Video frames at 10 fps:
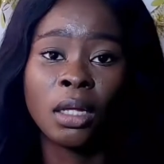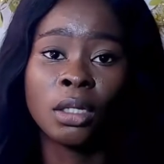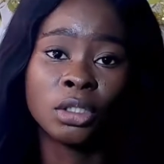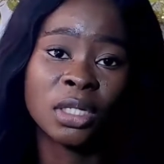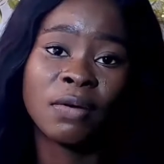
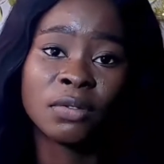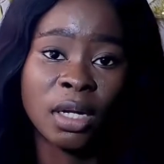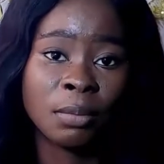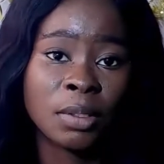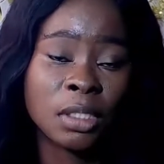you just have to
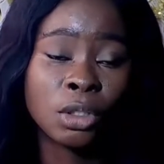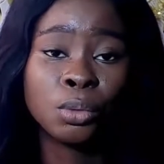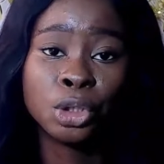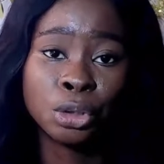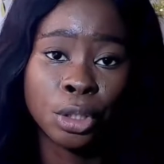basically
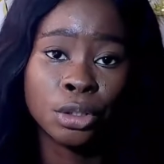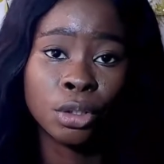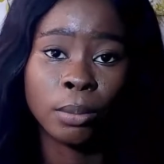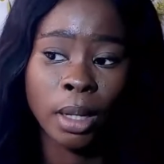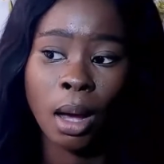withdraw it to
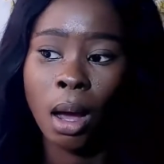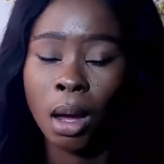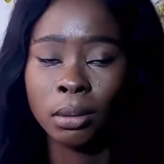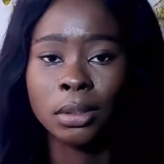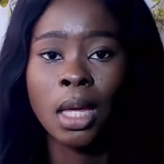your bank
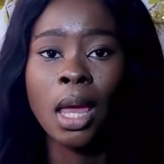account.